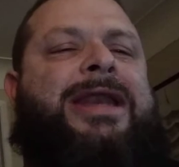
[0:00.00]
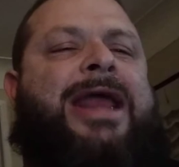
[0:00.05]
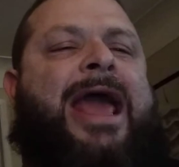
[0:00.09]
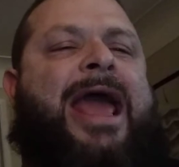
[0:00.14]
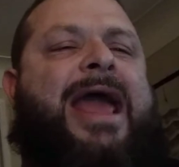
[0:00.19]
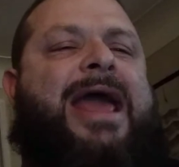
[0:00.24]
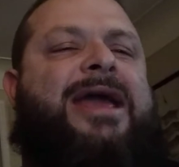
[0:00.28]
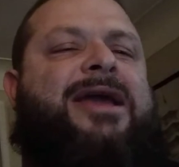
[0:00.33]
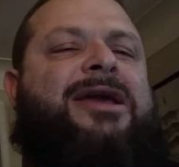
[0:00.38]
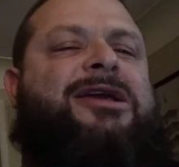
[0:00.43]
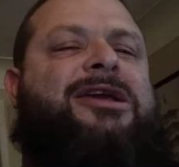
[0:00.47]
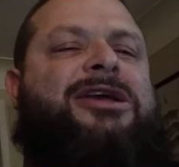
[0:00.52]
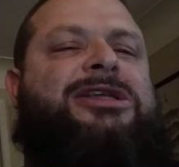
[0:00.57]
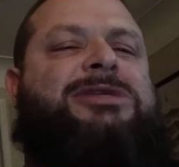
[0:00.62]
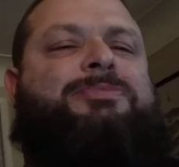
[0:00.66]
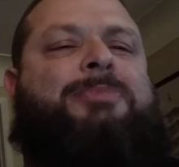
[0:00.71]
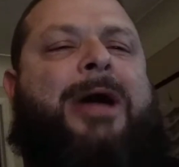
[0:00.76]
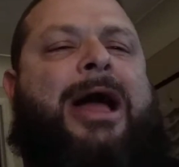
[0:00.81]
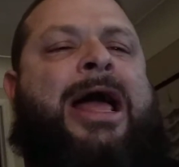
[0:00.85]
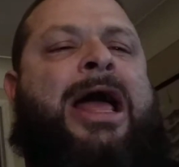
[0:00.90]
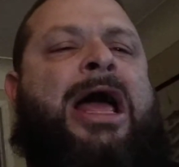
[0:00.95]
in handcuffs
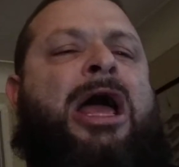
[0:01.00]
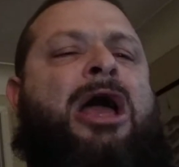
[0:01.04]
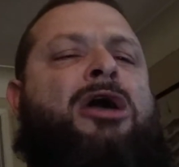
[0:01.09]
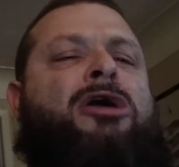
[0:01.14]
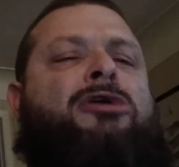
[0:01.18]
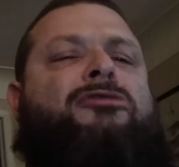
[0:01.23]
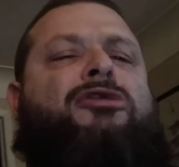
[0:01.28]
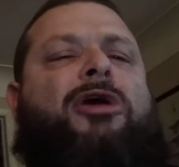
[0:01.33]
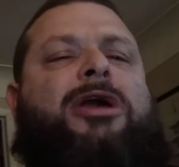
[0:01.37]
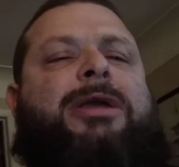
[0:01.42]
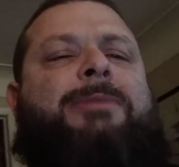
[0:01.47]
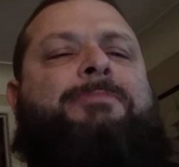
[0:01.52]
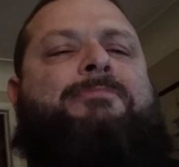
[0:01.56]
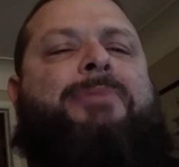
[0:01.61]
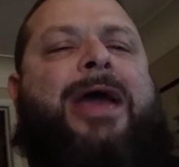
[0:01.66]
by crooked